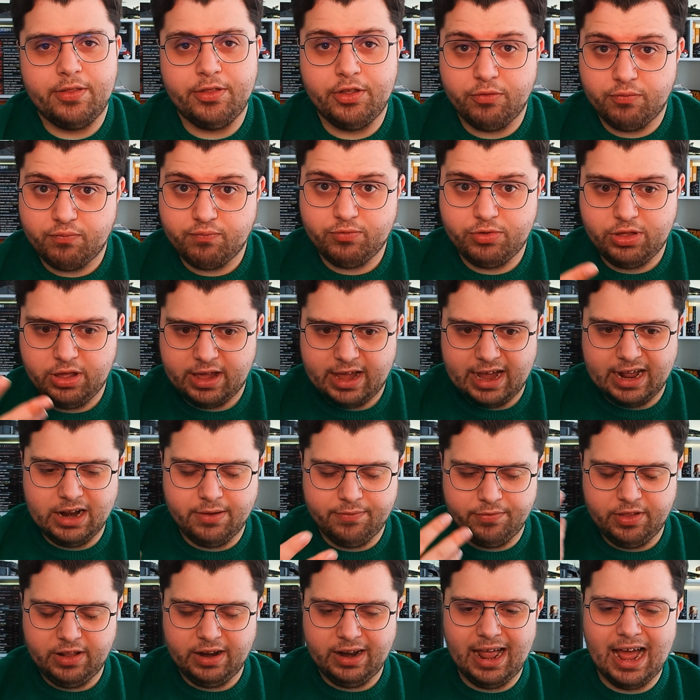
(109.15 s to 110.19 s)
of the
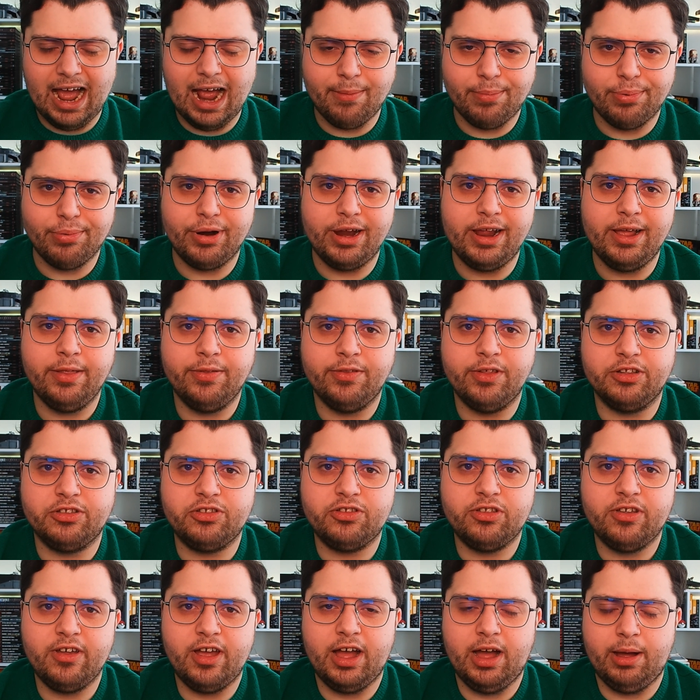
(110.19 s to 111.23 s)
kind of the library
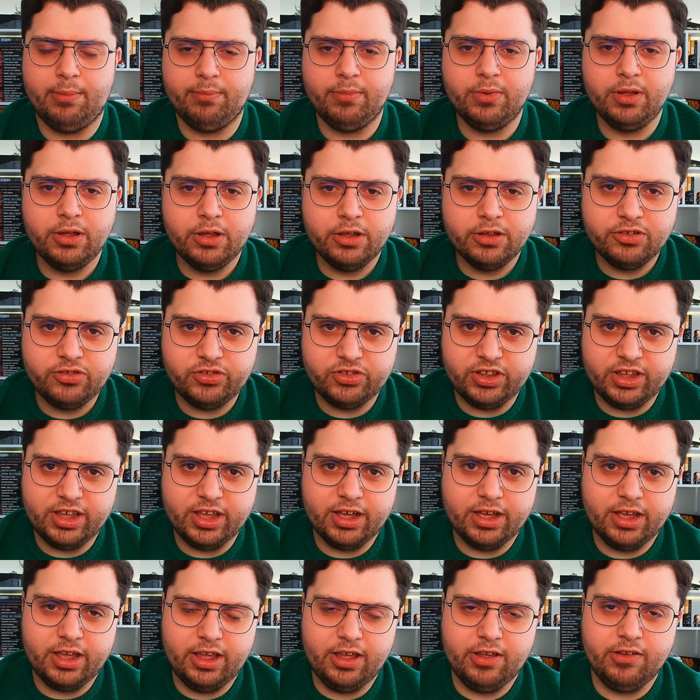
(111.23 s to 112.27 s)
that
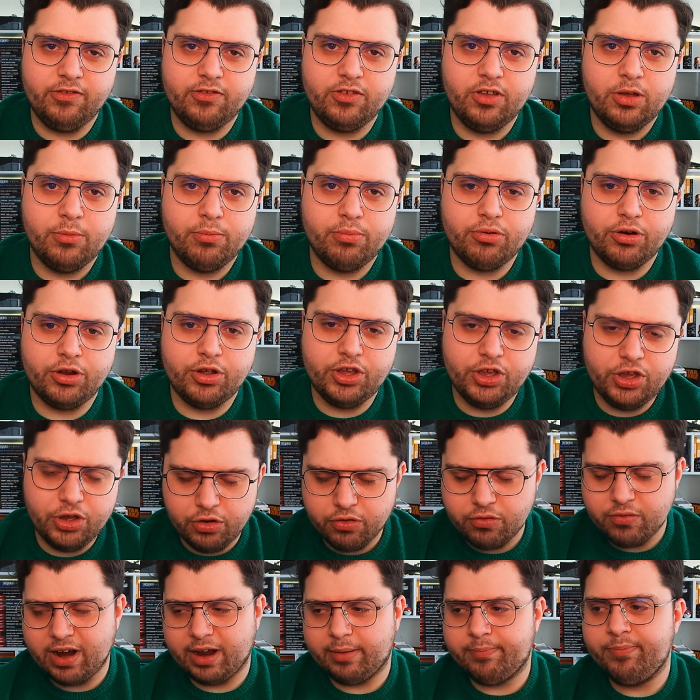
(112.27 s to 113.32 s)
Sia is
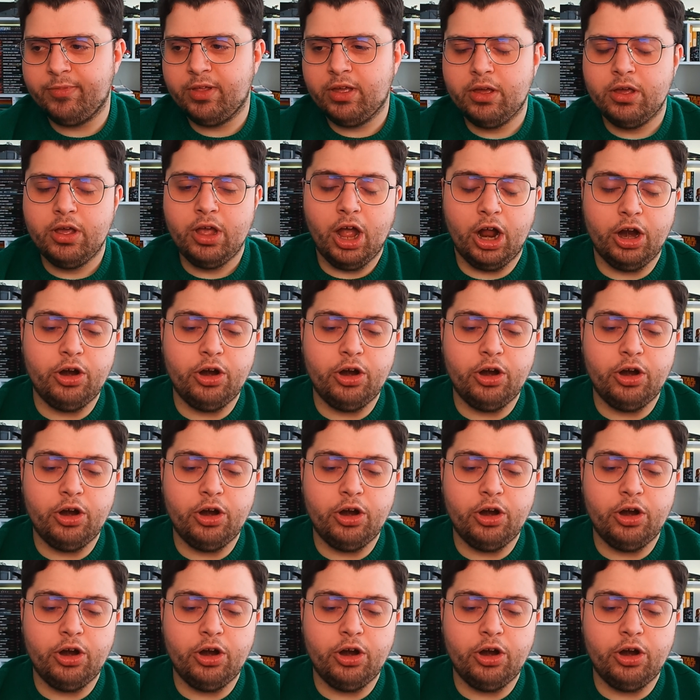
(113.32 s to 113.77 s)
procuring.